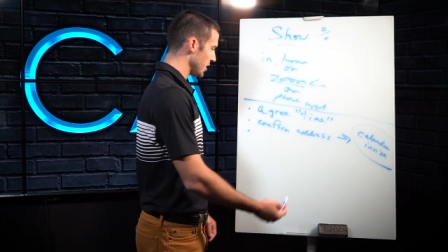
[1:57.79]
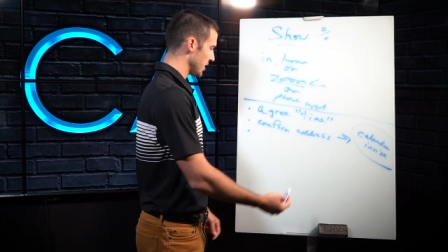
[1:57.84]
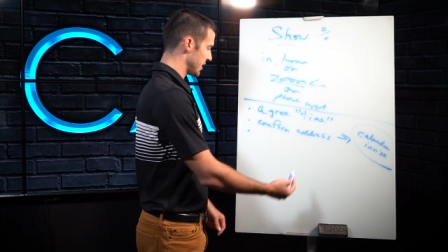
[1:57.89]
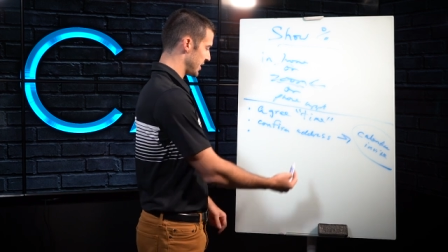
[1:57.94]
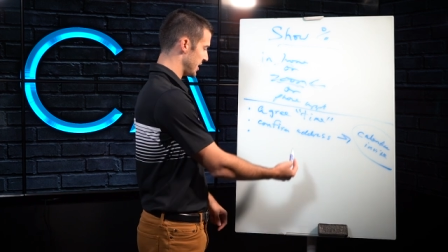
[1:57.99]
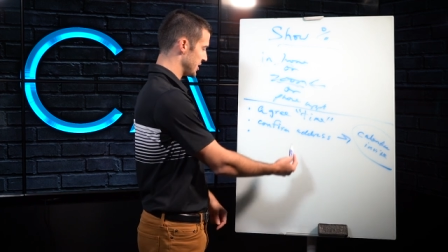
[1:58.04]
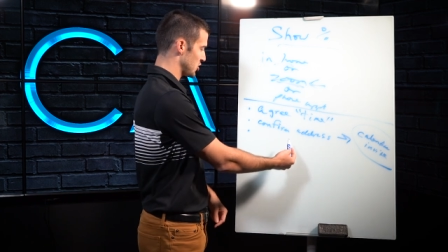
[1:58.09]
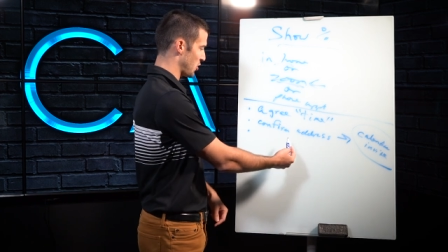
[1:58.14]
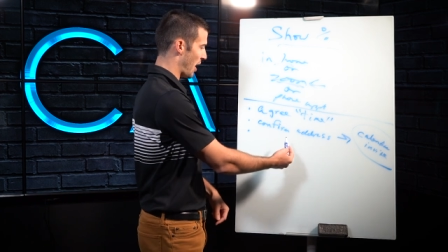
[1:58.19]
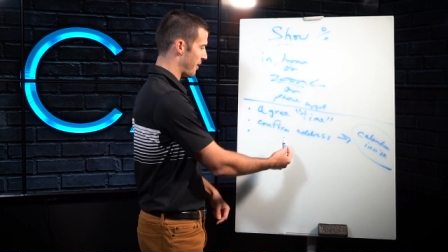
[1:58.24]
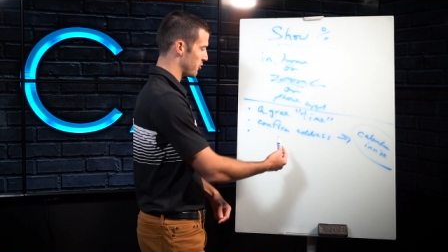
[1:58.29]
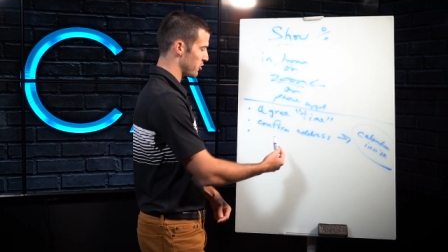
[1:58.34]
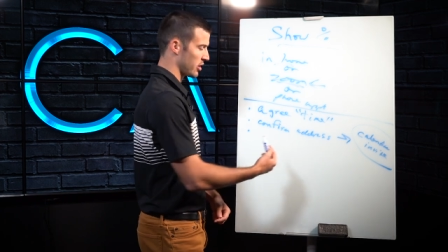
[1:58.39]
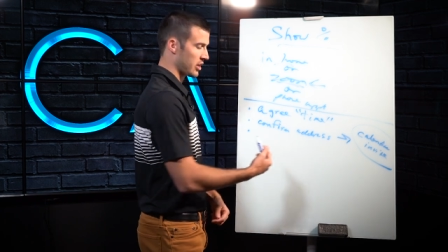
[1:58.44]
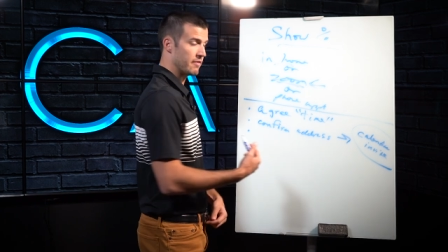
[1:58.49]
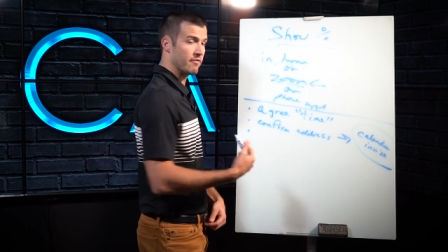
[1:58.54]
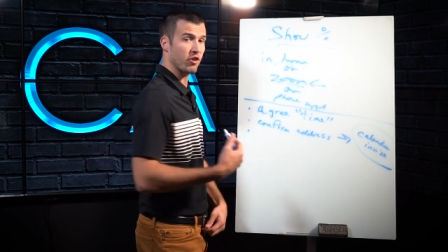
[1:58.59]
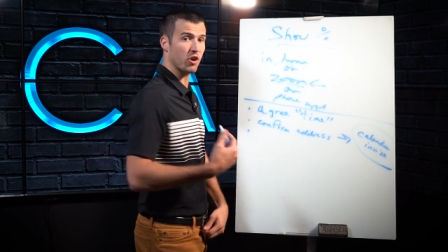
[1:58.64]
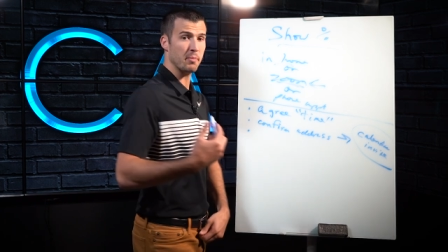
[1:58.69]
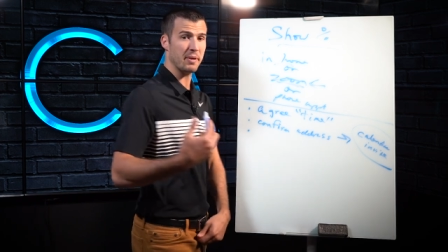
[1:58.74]
Okay, so after
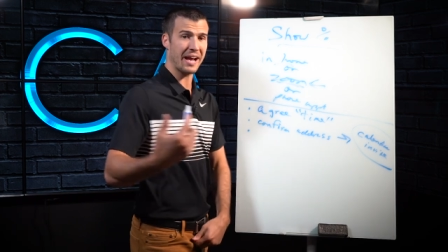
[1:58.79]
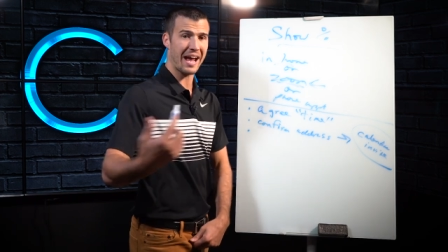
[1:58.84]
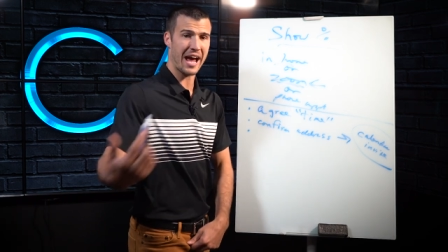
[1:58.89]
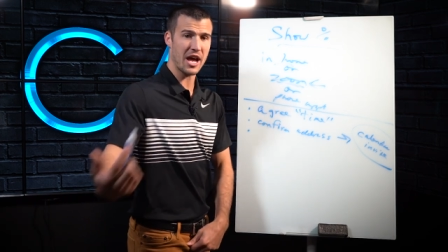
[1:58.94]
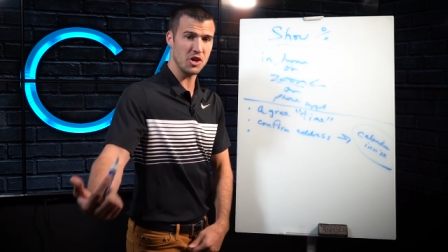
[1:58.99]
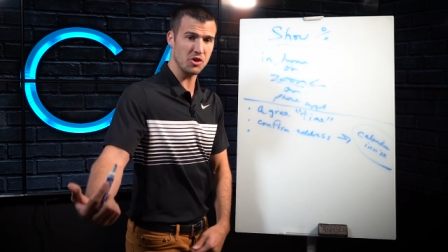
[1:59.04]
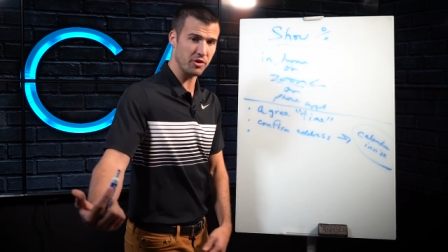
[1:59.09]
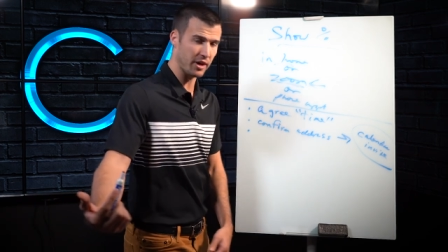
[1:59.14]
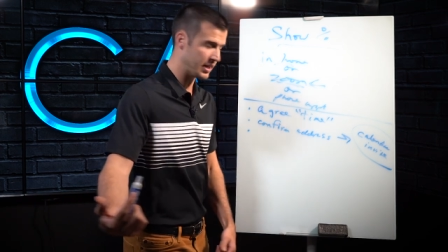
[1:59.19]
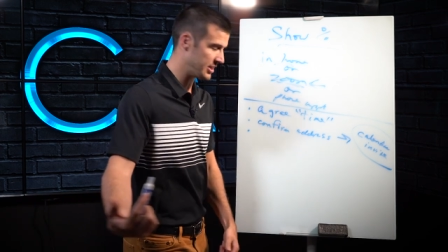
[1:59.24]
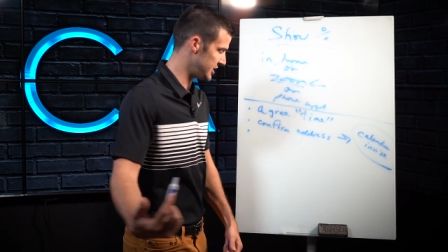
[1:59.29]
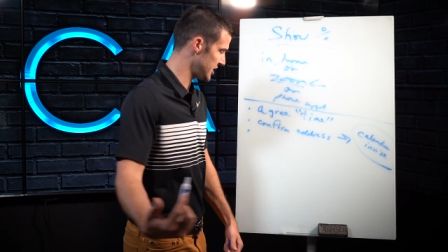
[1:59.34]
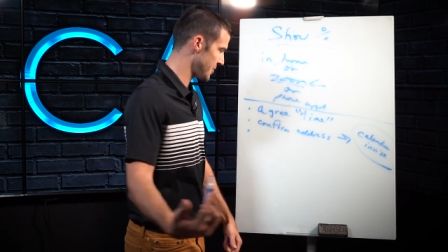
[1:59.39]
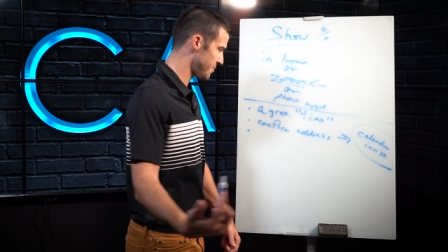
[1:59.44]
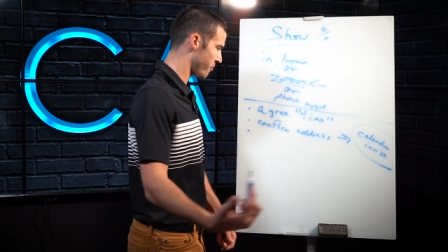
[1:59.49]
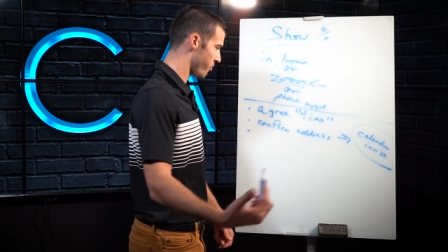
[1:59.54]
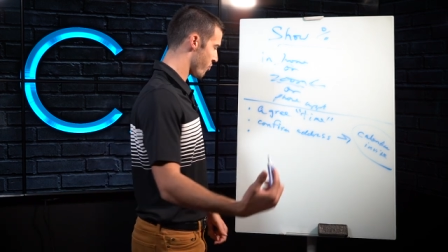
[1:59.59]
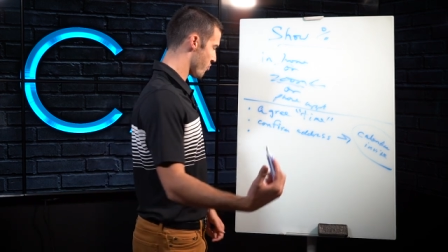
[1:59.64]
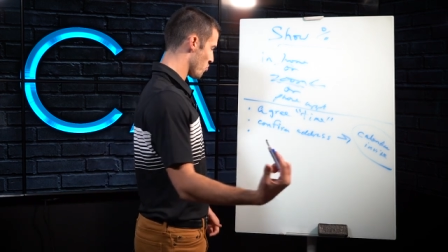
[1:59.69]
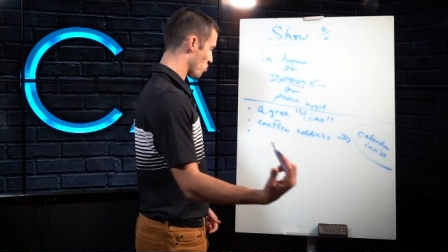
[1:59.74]
confirming address,
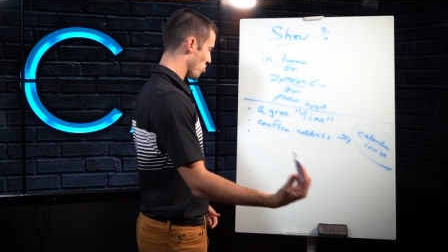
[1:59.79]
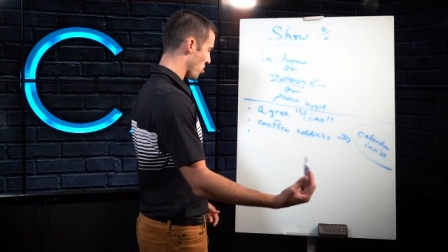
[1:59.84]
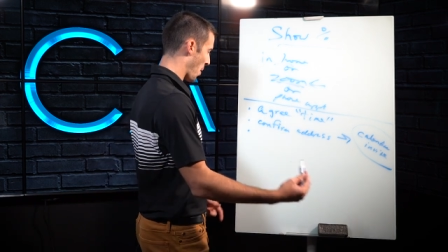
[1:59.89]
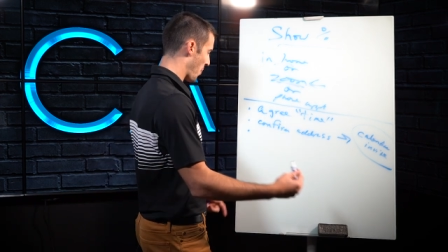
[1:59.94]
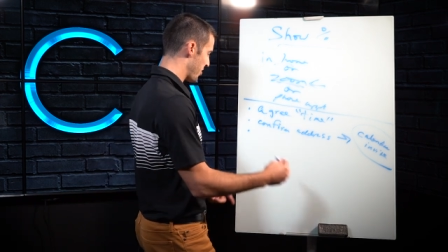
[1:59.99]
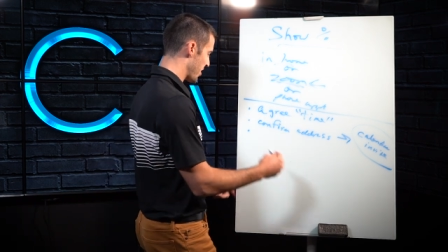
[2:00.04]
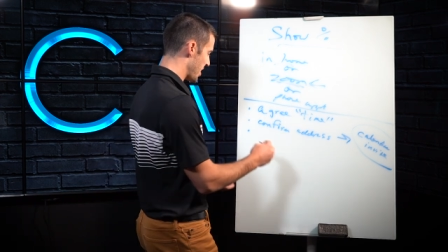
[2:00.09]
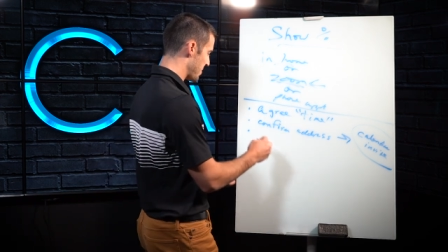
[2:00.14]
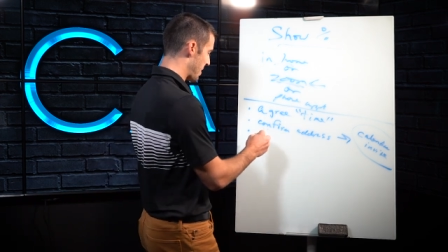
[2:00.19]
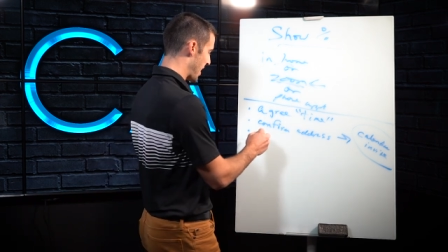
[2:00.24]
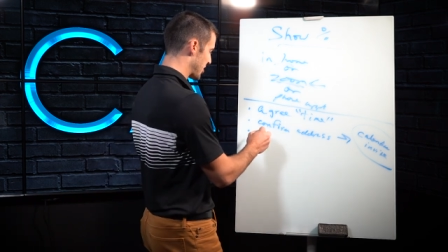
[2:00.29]
then I'm